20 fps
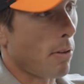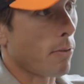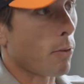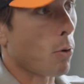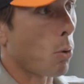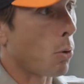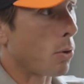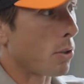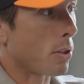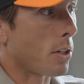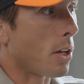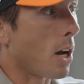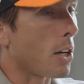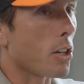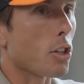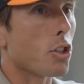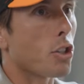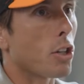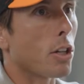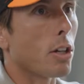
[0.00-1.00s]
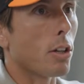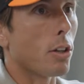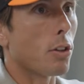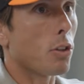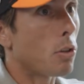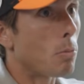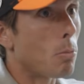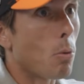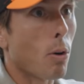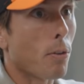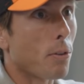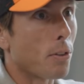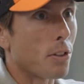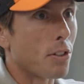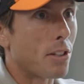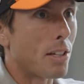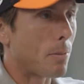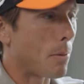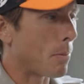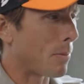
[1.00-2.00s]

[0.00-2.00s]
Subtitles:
of course, gutted she couldn't do more for the team.